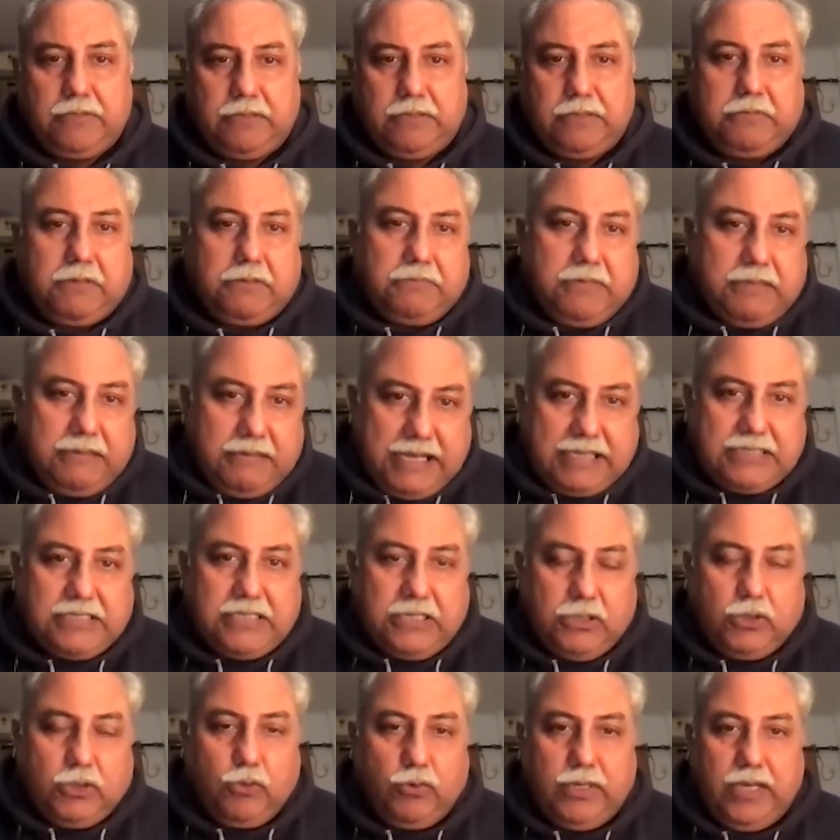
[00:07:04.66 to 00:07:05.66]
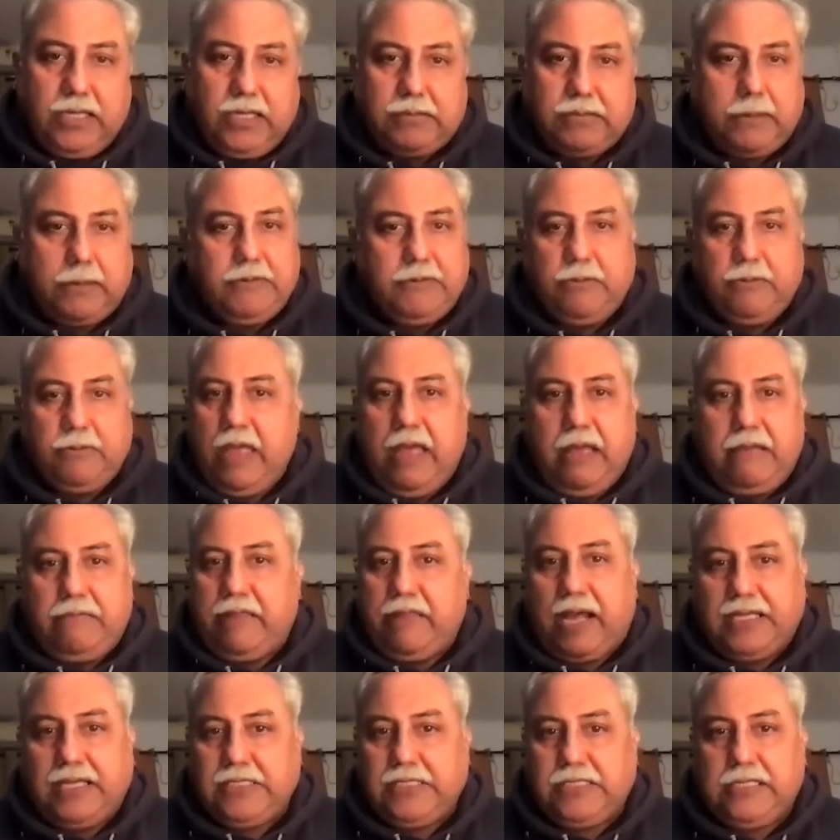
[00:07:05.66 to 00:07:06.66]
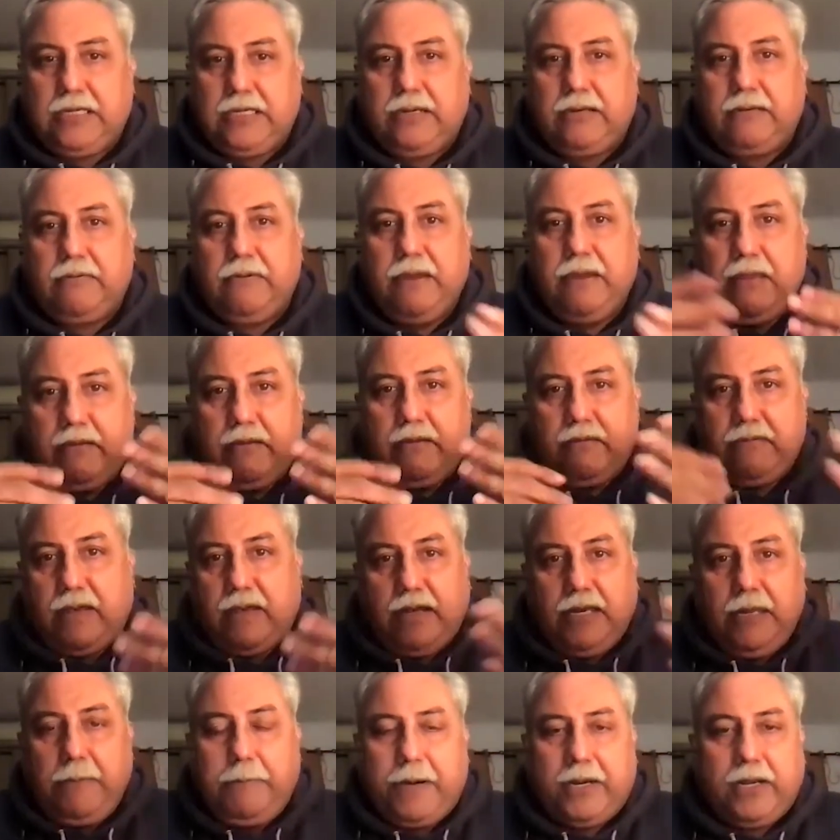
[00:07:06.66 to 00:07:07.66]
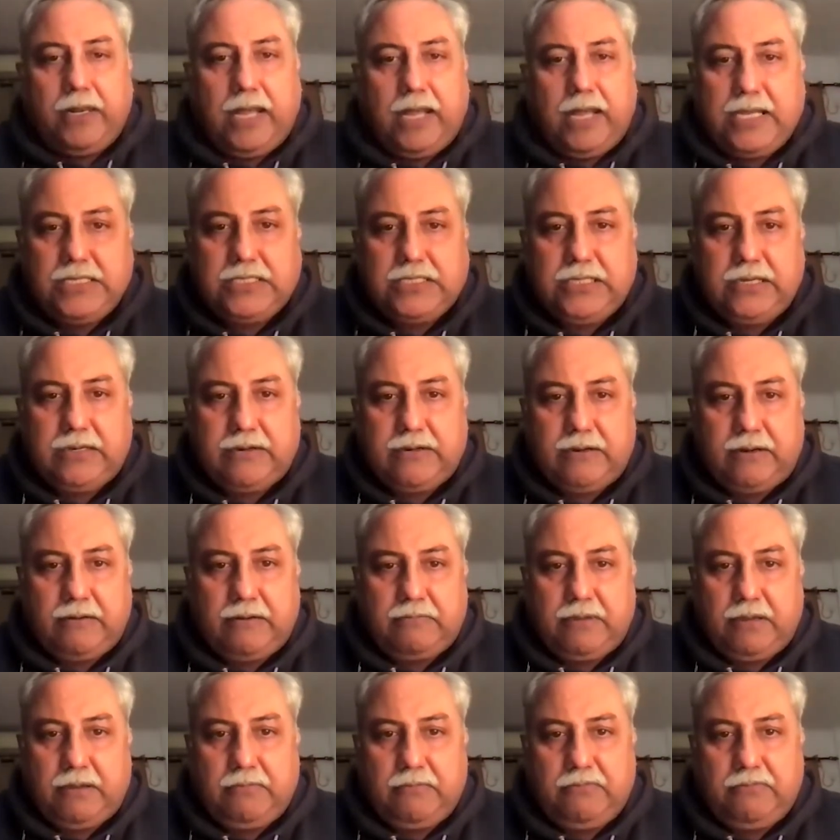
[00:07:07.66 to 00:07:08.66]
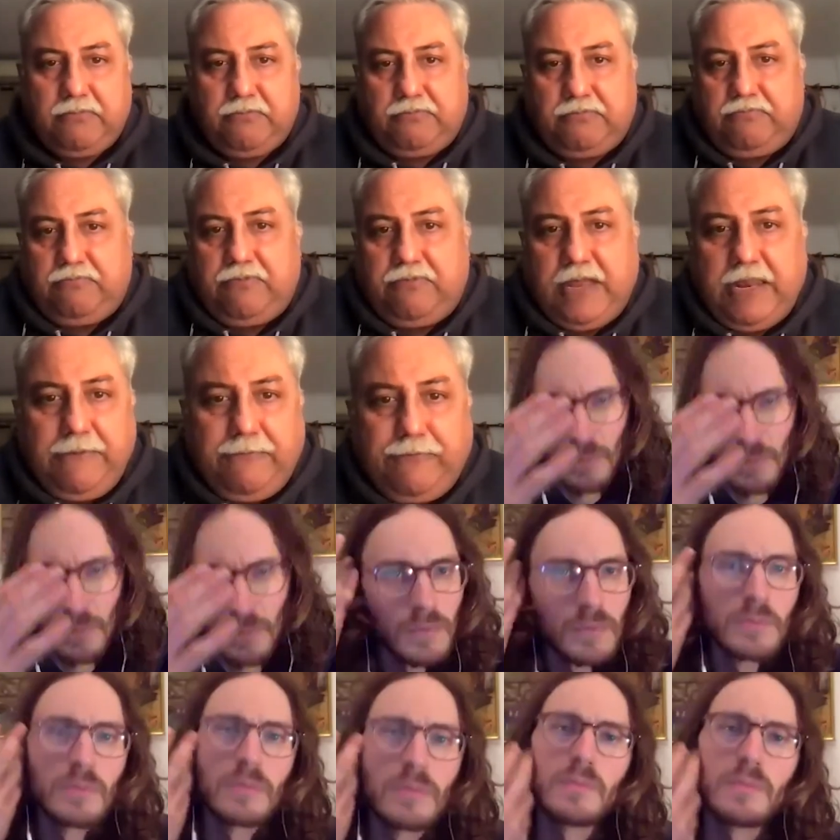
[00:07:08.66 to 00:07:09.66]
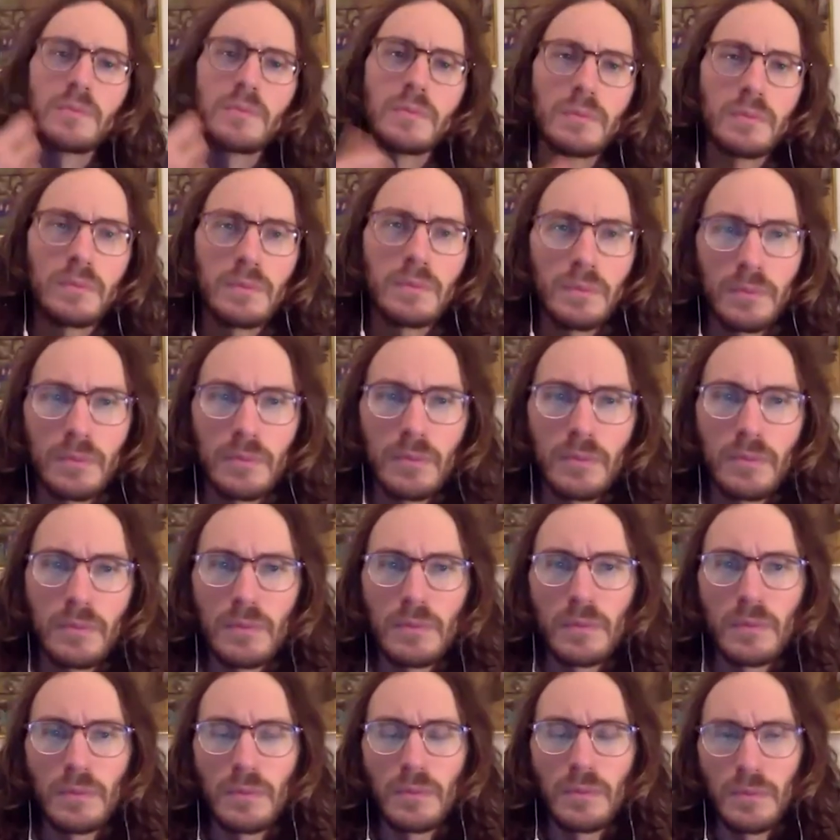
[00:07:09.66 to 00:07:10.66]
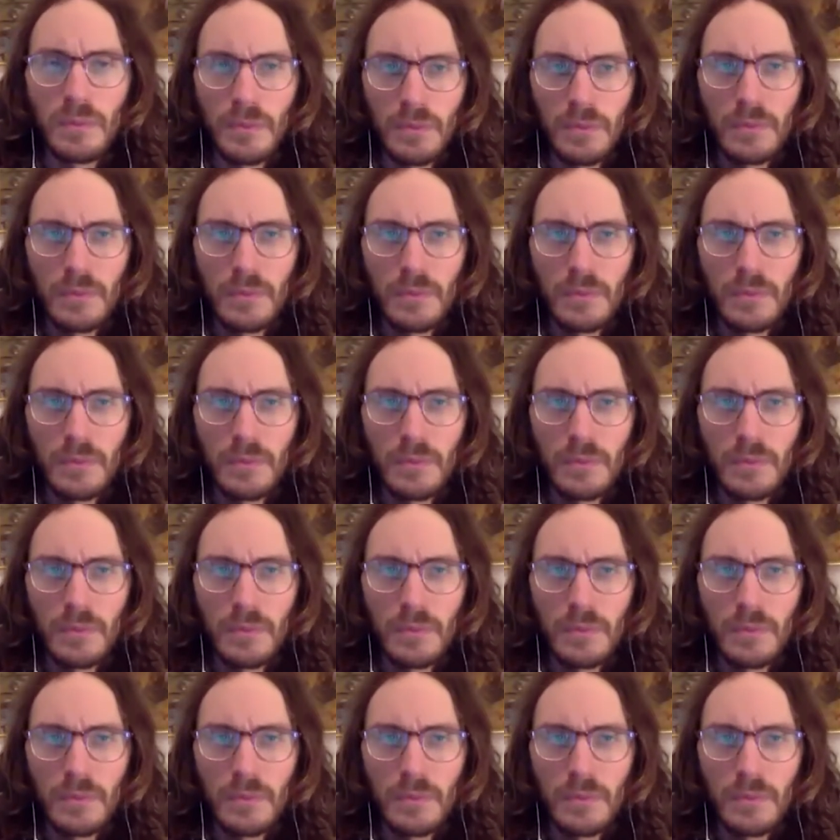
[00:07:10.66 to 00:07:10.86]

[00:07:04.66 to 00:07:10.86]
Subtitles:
less than 2 years. I mean, last year, early part last year, very few of us had actually heard of her.